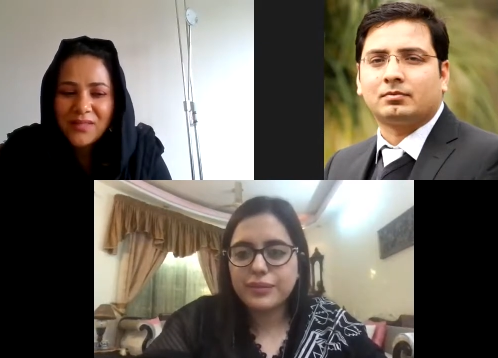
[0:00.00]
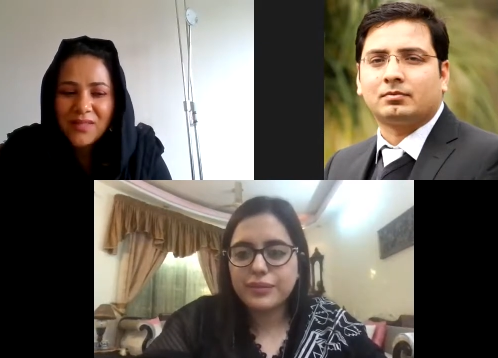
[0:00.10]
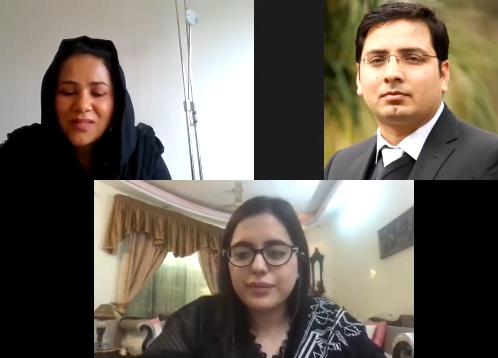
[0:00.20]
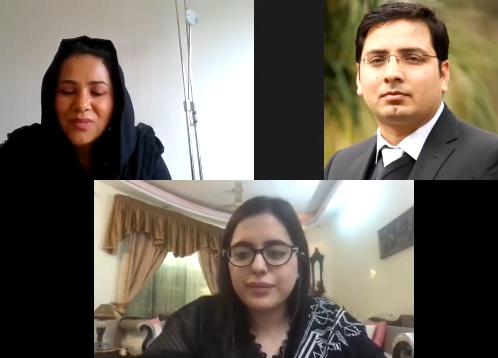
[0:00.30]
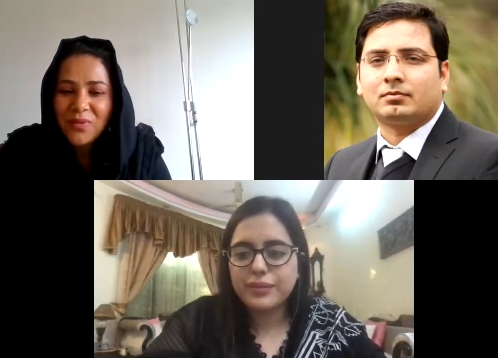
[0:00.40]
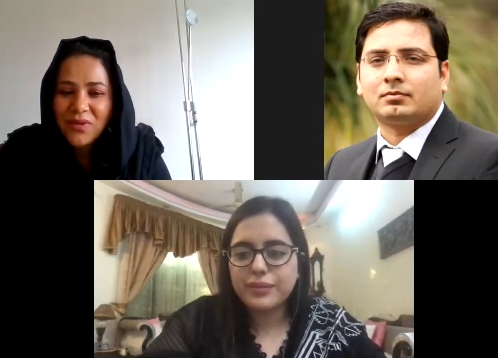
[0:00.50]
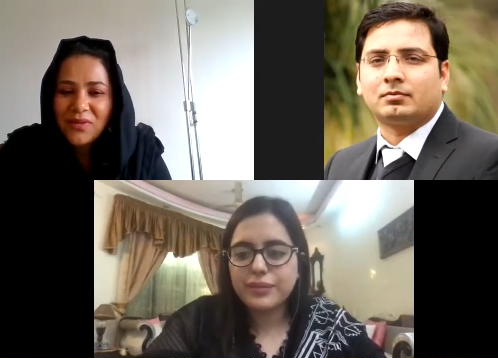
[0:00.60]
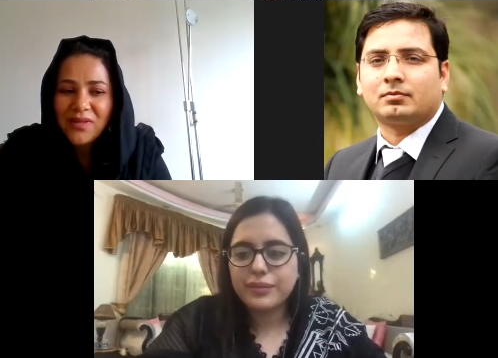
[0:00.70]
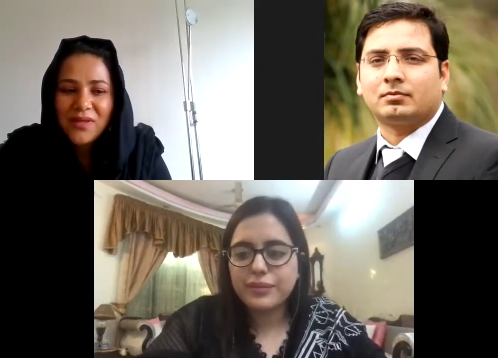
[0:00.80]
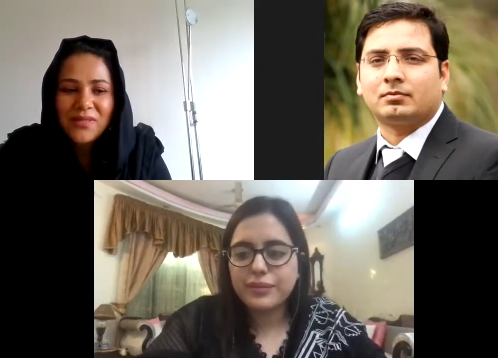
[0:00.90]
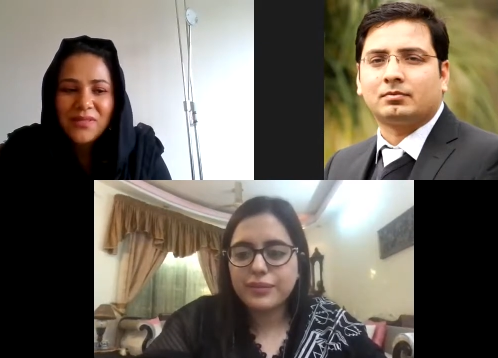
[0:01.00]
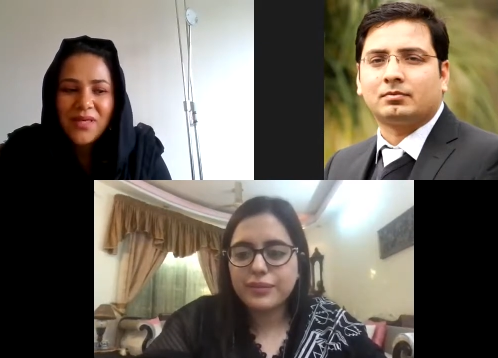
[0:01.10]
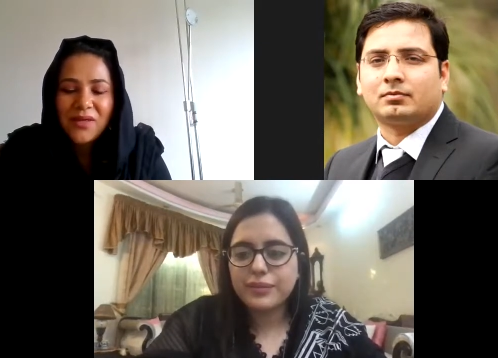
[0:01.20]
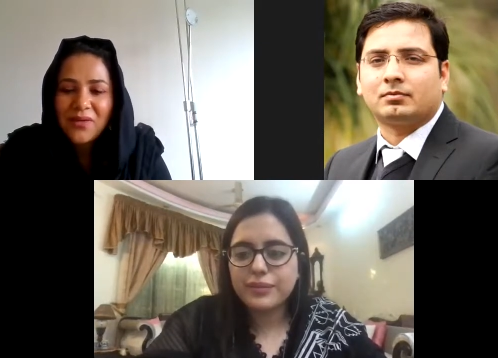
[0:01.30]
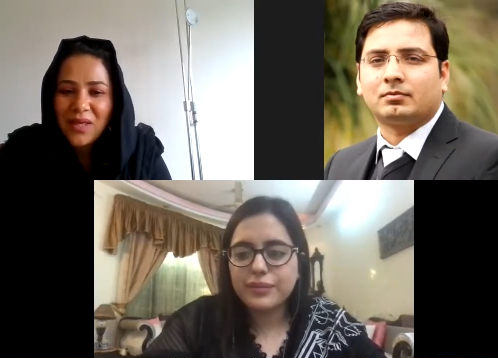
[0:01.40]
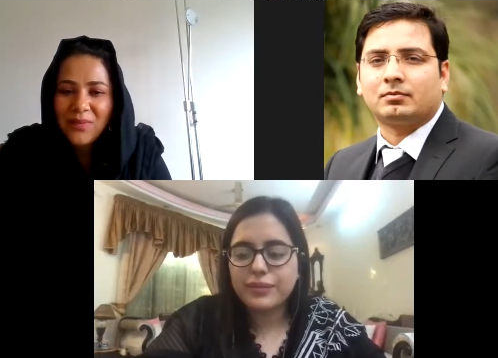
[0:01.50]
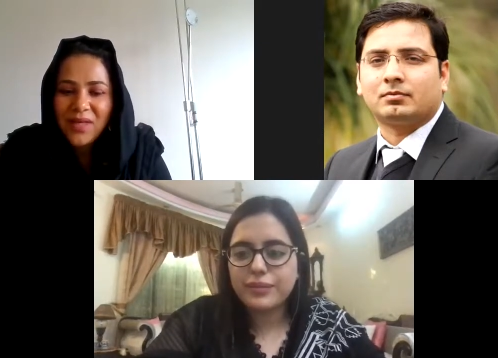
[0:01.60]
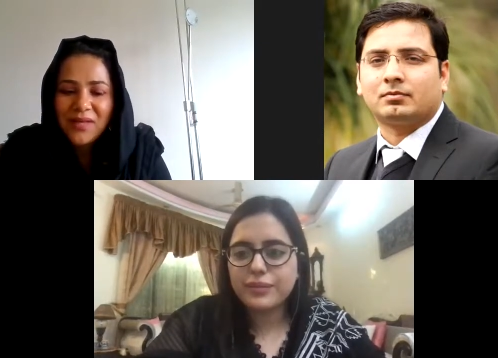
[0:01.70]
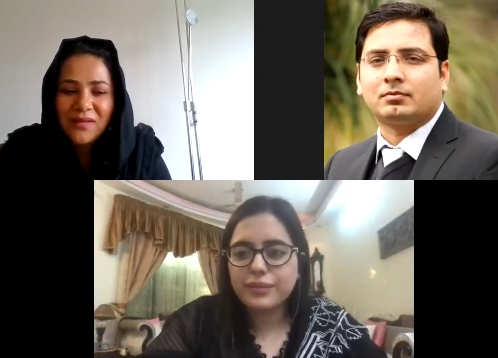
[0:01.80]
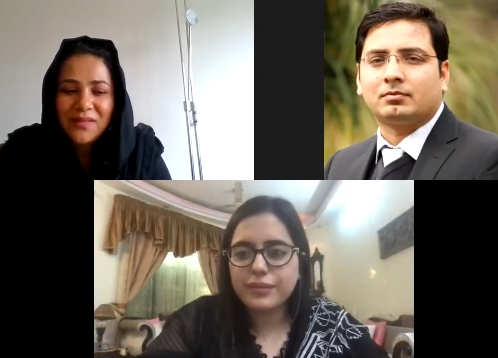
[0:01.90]
Speaker 1: as partners and
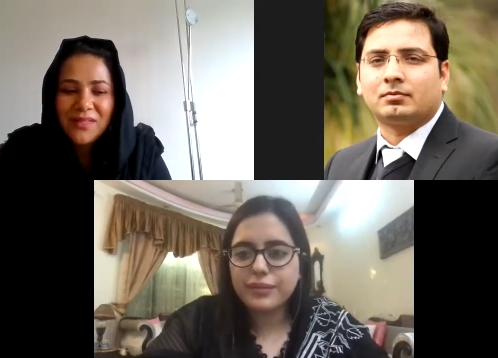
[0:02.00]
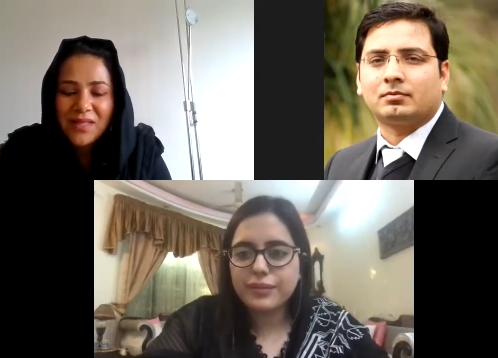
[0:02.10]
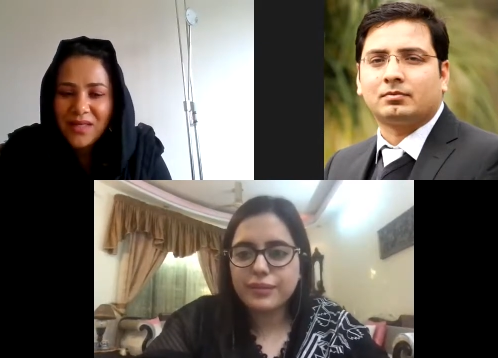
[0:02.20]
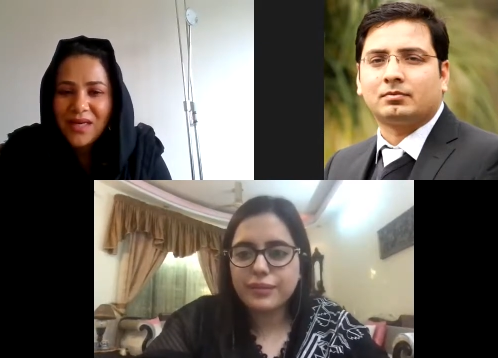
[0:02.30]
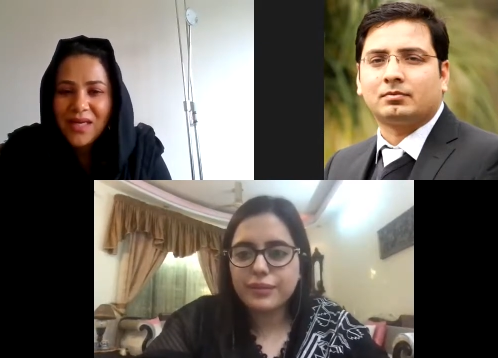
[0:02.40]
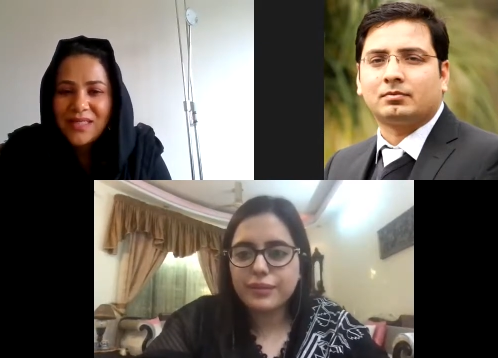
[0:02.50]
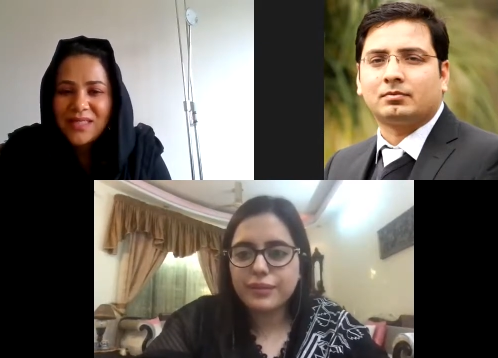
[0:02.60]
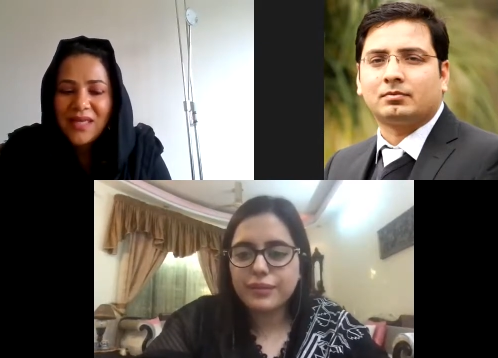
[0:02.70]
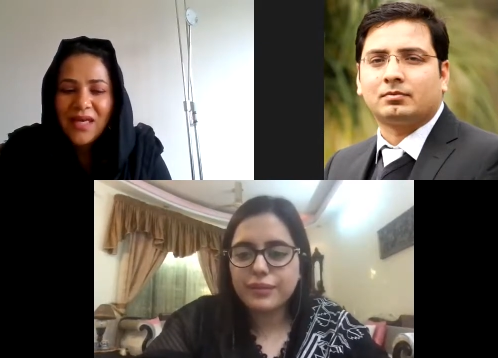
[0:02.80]
collaborators and allies